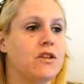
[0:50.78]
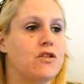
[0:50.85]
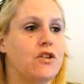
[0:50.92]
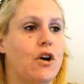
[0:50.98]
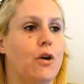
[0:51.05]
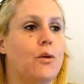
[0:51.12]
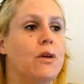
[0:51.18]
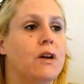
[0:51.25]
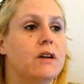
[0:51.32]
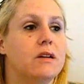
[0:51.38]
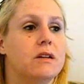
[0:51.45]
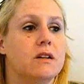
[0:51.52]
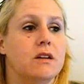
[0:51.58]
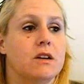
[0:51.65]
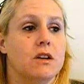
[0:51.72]
So
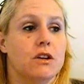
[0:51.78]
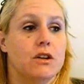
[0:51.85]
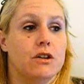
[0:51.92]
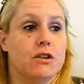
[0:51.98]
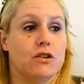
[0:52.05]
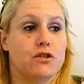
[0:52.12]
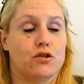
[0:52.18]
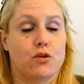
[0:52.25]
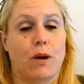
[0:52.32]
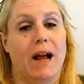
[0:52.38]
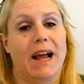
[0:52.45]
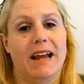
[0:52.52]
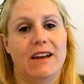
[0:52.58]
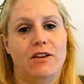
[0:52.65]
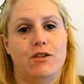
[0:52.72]

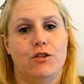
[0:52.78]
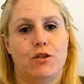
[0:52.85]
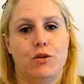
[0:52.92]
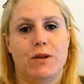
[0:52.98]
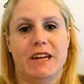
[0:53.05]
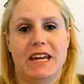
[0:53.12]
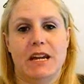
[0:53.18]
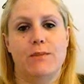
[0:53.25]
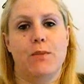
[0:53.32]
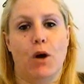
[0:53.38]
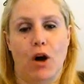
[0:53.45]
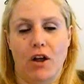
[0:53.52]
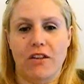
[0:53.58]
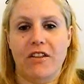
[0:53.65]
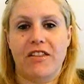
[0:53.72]
try to keep
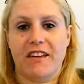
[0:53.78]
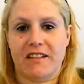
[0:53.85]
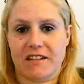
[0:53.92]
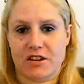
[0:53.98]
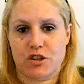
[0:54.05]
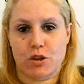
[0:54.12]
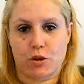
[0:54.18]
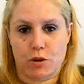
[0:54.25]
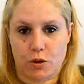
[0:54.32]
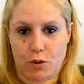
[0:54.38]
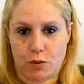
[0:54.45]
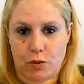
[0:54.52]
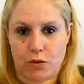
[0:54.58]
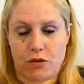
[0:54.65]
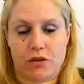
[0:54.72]
all the things that you
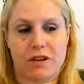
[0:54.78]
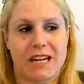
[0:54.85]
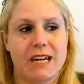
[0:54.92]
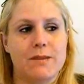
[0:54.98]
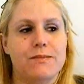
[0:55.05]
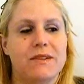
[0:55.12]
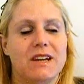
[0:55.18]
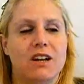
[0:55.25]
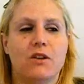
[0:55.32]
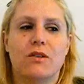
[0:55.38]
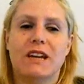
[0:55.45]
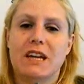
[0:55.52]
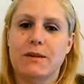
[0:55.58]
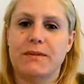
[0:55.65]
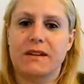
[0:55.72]
use.
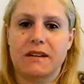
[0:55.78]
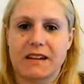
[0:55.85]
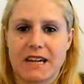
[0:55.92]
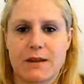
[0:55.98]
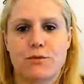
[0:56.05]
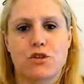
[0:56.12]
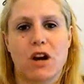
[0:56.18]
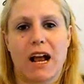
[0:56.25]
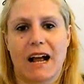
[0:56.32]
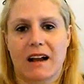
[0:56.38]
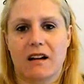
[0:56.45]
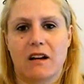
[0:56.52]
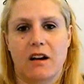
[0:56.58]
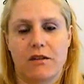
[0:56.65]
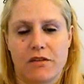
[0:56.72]
Keep
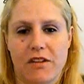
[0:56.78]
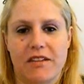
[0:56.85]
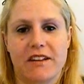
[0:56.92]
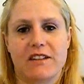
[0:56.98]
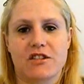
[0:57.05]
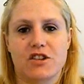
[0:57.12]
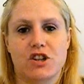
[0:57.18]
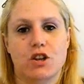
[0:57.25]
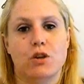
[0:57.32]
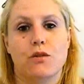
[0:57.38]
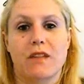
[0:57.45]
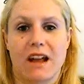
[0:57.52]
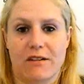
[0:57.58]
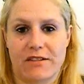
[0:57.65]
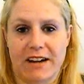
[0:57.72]
track of the things that you
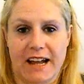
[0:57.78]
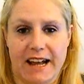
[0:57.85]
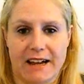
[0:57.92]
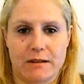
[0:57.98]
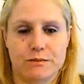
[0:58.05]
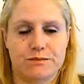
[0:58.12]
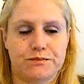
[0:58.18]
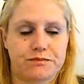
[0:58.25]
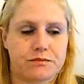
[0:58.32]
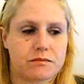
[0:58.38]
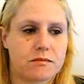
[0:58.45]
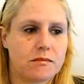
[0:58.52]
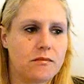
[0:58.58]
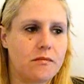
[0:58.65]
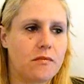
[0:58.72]
use every day,
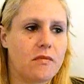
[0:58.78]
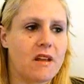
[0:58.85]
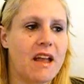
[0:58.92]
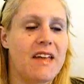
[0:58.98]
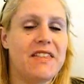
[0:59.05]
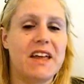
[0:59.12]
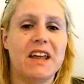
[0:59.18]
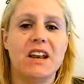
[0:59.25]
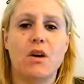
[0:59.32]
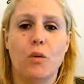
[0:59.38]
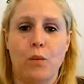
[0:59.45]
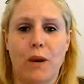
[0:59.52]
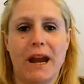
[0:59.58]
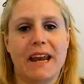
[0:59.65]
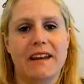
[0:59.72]
and
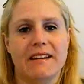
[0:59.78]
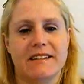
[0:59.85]
then wait